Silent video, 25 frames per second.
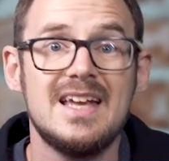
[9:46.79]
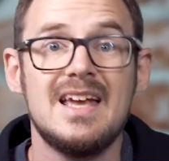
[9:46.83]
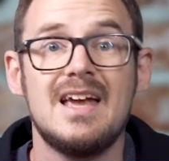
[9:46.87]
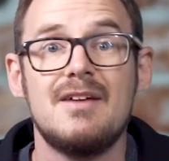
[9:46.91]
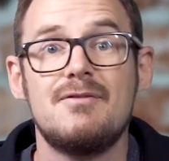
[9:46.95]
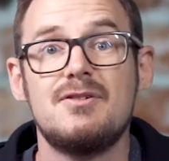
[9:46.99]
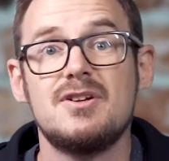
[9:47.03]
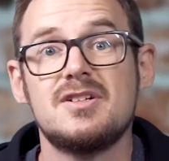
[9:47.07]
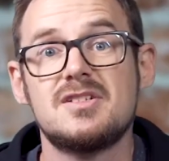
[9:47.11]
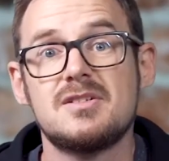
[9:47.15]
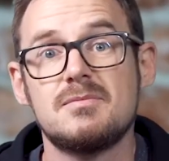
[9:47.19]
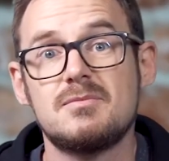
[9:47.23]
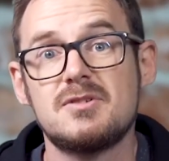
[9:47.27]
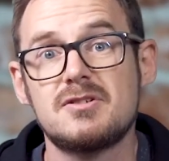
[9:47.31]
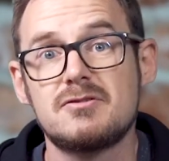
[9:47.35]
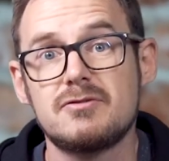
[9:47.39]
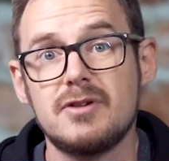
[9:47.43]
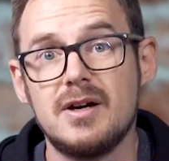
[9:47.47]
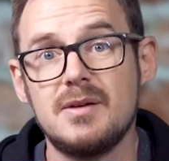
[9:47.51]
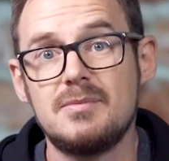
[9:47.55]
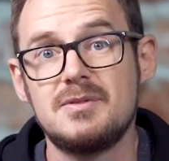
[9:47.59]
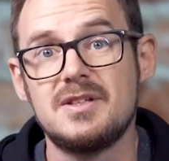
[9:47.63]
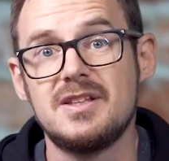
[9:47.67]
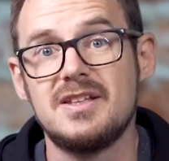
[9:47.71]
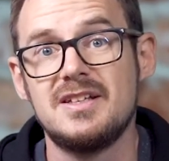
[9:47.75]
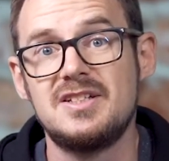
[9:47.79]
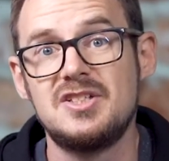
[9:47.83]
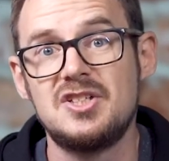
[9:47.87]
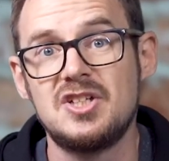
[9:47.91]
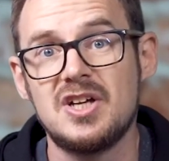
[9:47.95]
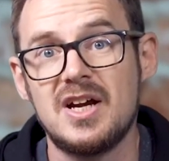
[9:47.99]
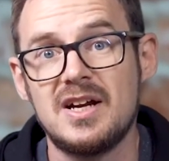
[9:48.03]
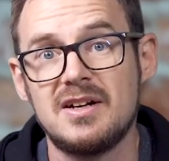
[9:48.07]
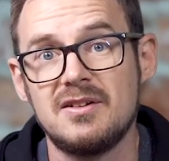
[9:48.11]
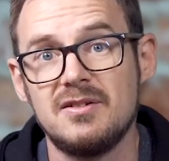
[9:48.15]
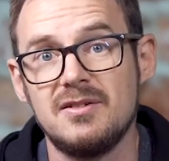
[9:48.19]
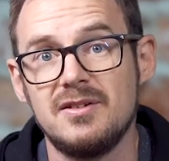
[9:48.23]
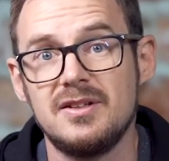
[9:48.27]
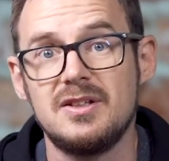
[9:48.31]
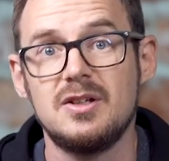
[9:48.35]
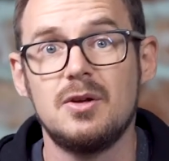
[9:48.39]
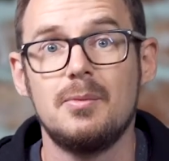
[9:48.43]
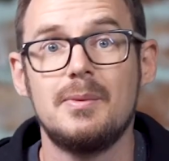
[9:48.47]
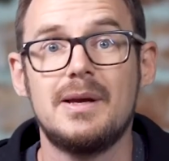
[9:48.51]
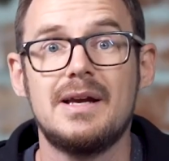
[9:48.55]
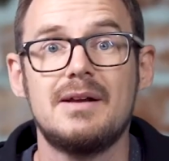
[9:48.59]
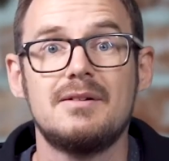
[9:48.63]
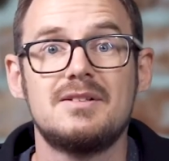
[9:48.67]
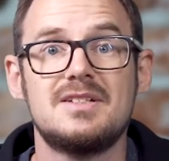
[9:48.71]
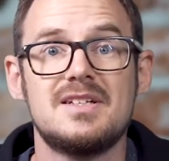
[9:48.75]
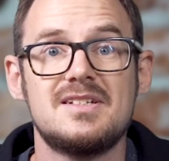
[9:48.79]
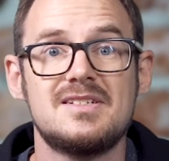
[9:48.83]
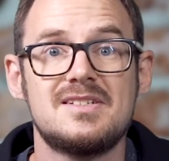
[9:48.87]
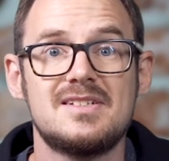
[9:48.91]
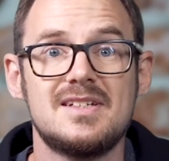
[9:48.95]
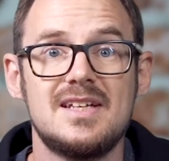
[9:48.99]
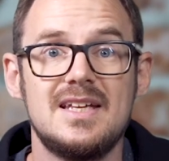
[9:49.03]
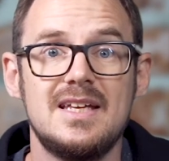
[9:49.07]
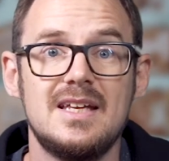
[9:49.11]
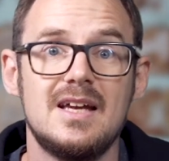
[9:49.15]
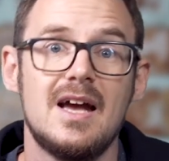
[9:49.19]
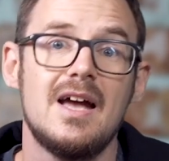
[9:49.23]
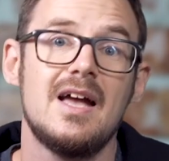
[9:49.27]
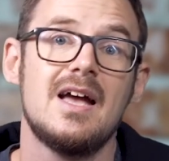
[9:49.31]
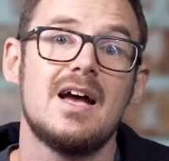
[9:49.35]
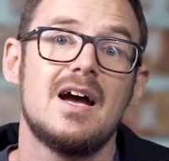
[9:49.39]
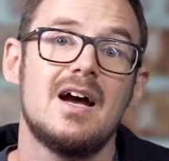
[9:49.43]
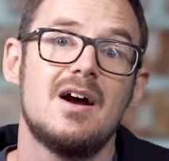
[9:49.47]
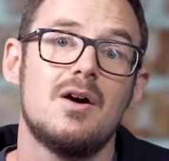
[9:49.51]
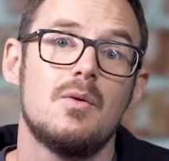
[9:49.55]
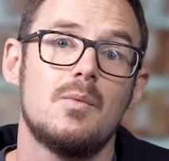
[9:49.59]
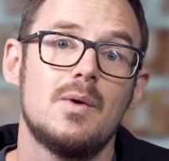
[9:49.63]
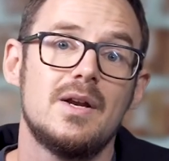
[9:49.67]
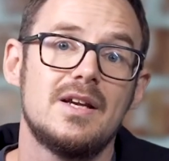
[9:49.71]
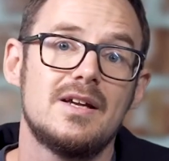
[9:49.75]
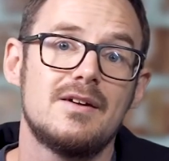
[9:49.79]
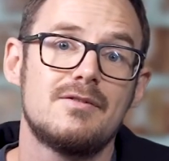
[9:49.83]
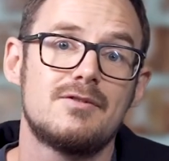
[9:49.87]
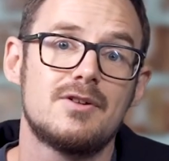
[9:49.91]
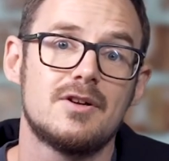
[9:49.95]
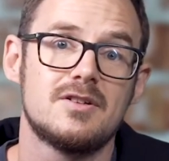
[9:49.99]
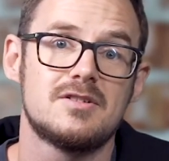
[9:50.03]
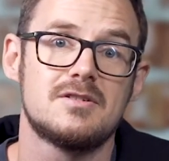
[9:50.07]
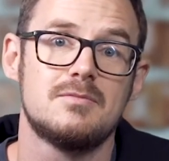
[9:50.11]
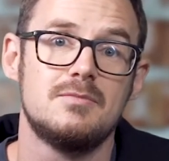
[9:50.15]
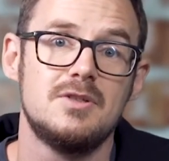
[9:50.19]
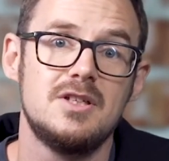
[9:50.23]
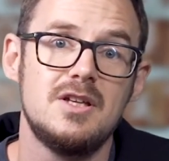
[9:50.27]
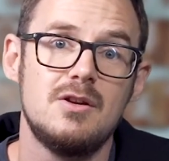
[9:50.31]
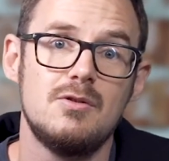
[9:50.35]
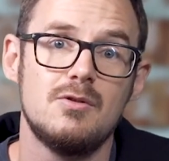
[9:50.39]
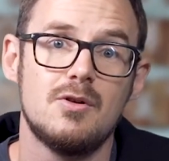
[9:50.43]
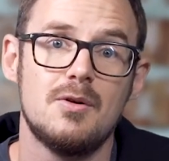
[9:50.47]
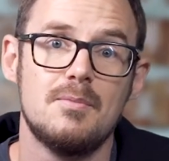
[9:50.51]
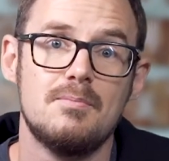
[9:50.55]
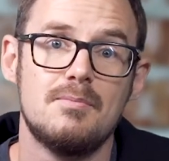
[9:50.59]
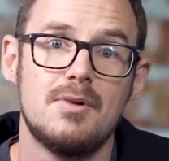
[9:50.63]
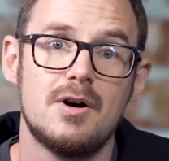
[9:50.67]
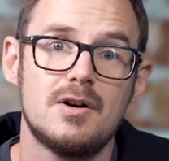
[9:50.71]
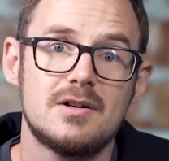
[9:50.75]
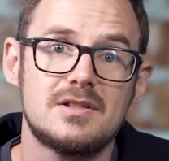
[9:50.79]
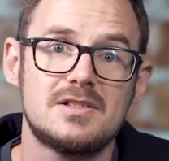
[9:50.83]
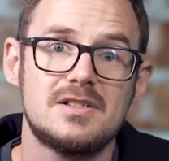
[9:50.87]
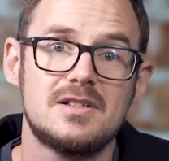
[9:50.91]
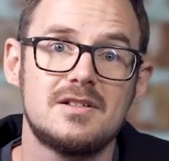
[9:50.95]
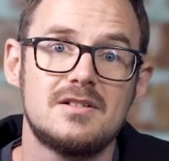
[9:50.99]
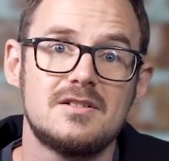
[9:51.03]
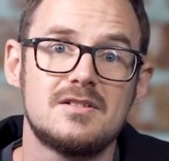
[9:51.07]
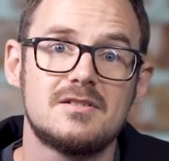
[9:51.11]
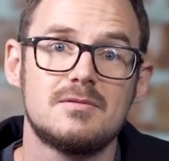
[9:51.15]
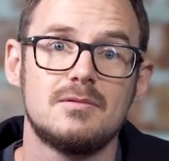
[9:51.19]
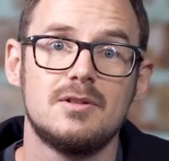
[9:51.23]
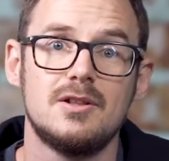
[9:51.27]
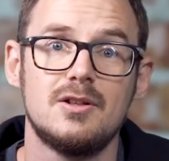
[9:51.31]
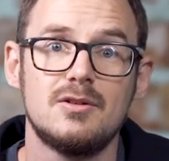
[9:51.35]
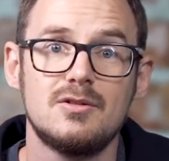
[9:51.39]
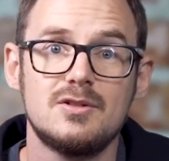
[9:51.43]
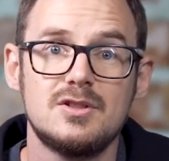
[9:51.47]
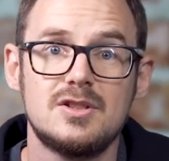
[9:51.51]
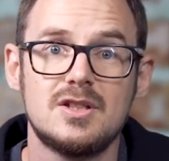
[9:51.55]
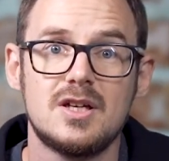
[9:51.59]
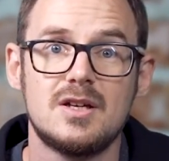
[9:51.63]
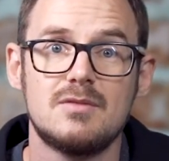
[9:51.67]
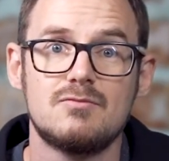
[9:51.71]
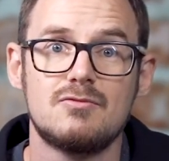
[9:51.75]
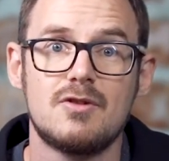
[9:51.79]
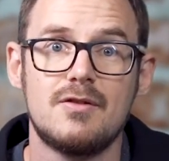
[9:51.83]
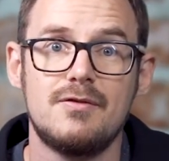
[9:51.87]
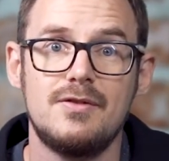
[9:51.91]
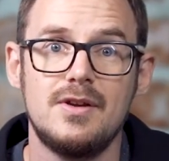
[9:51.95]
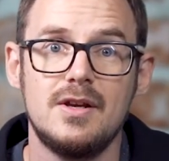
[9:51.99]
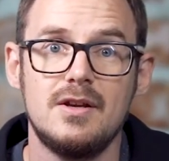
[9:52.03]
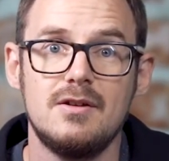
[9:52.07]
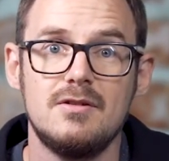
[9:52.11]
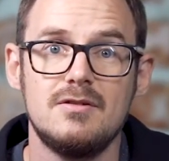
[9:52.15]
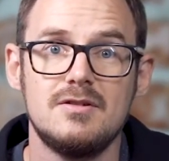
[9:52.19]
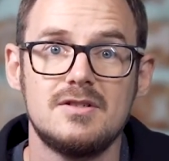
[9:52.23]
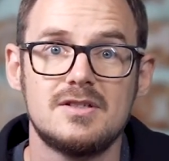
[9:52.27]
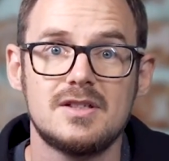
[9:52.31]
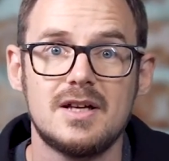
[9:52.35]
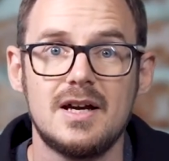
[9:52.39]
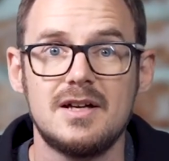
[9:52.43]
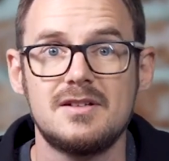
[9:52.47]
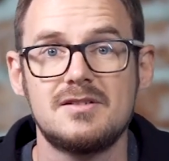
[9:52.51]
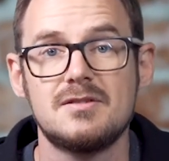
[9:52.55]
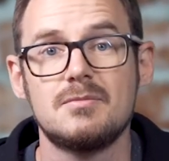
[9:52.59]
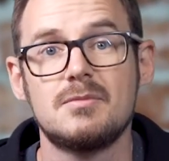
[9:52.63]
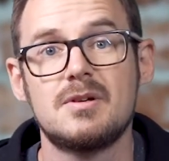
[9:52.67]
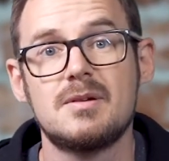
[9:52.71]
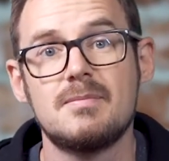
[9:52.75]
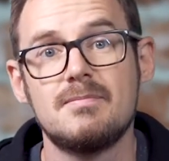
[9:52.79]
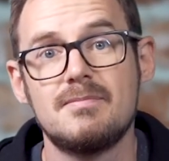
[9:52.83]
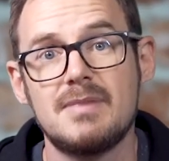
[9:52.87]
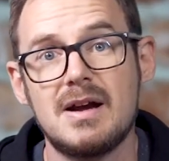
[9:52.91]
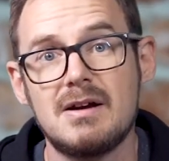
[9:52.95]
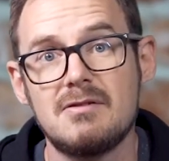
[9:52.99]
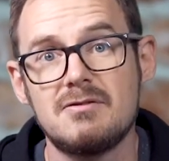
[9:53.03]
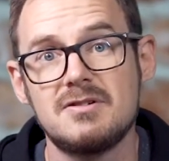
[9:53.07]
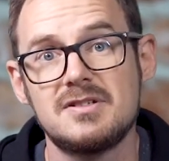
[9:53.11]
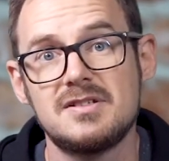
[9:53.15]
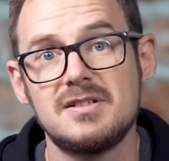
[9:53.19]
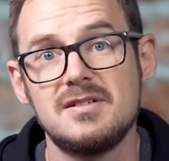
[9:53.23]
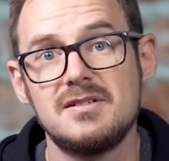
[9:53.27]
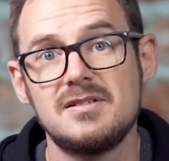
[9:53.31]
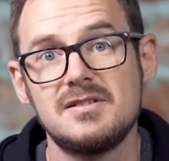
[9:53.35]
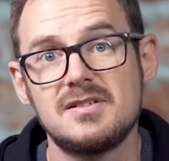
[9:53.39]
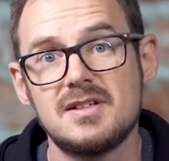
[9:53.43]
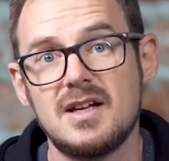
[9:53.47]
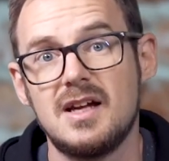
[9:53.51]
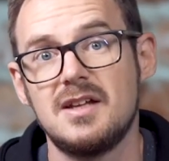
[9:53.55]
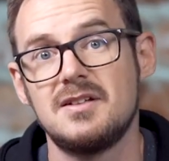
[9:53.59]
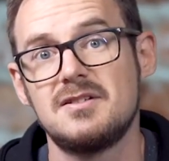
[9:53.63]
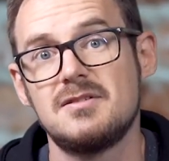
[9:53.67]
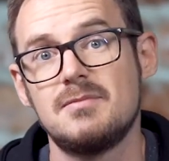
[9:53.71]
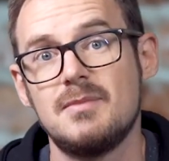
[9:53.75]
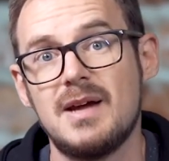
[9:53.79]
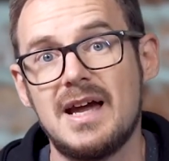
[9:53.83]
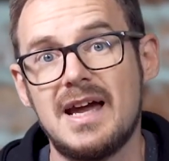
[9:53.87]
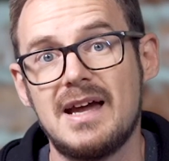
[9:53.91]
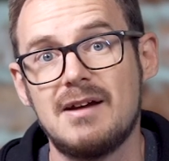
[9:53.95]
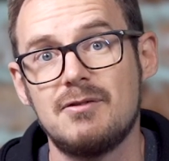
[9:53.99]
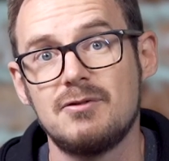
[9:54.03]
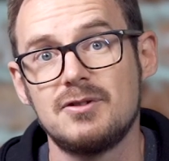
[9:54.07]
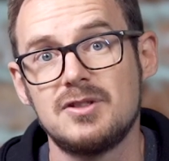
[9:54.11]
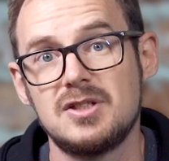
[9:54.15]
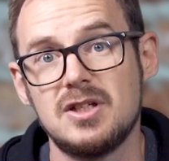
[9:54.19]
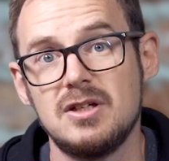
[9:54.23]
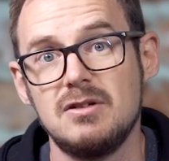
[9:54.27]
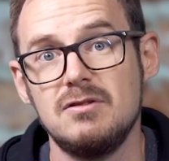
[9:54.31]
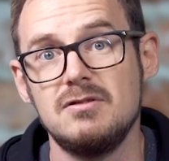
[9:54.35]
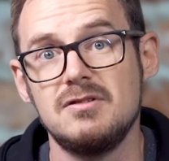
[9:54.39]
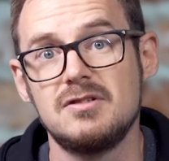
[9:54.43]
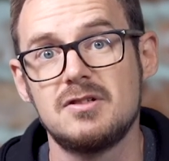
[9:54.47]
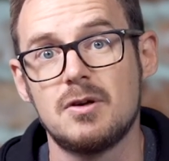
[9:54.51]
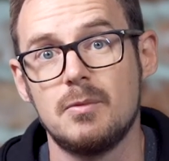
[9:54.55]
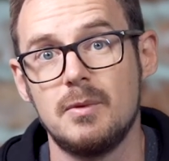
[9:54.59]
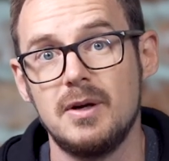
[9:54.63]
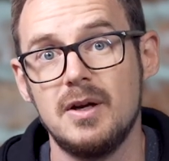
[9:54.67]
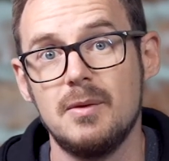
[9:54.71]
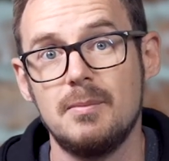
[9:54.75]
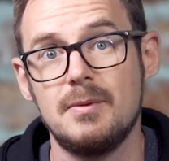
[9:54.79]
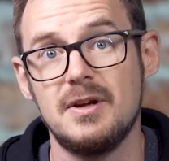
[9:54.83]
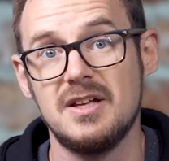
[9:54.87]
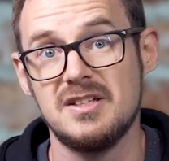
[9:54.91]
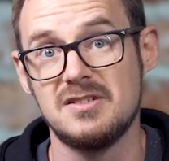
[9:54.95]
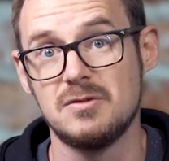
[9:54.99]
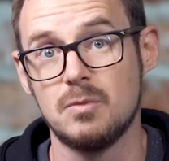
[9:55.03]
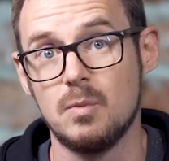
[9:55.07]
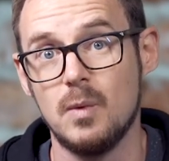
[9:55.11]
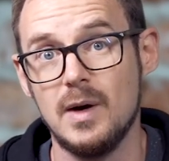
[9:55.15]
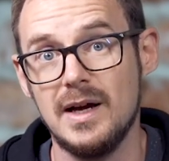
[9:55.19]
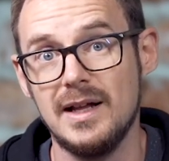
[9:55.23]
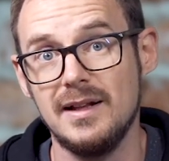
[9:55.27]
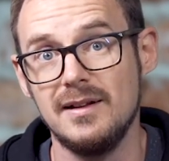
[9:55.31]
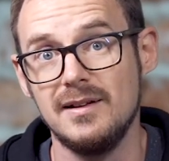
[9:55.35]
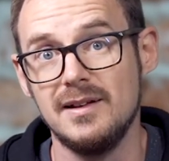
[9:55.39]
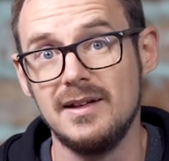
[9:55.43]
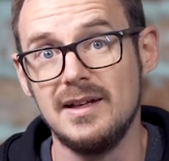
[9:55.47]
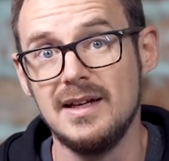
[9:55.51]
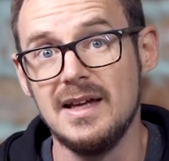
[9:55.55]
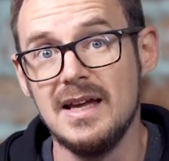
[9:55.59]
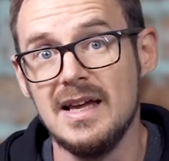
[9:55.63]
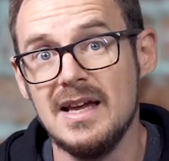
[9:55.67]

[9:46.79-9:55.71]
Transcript: If you subscribe to the channel, you'll be able to see when I've got some new unboxings, some long-term reviews, some comparisons, and some how-tos coming up as well.